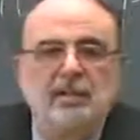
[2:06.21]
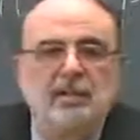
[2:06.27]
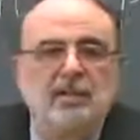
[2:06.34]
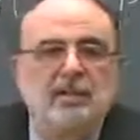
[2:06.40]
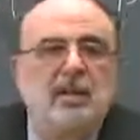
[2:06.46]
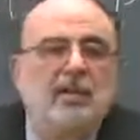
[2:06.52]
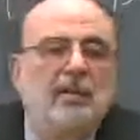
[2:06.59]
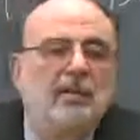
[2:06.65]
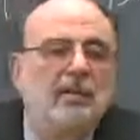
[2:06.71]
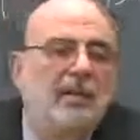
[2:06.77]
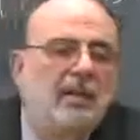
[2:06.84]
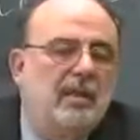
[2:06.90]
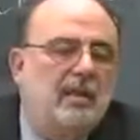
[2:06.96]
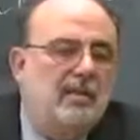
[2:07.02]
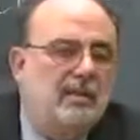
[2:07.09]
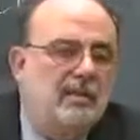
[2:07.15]
So
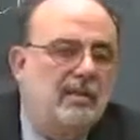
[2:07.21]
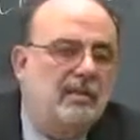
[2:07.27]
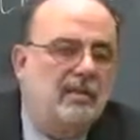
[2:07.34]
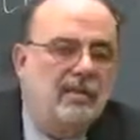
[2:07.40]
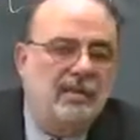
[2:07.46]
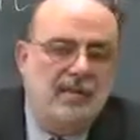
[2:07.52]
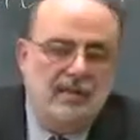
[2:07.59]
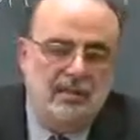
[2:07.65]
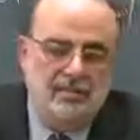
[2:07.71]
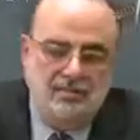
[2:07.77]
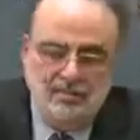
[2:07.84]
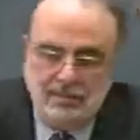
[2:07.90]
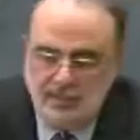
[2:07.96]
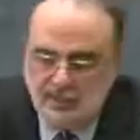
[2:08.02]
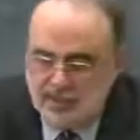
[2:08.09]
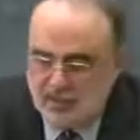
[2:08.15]
it is
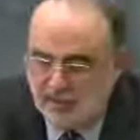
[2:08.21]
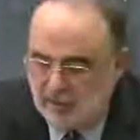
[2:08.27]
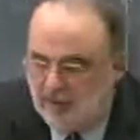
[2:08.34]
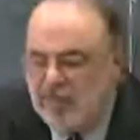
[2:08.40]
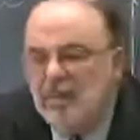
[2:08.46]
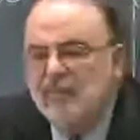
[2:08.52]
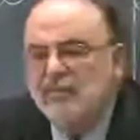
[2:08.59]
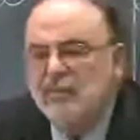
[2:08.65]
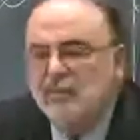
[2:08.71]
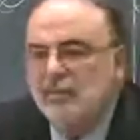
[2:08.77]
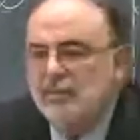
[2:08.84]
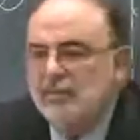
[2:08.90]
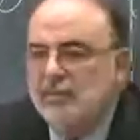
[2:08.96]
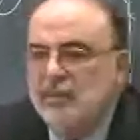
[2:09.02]
conceivable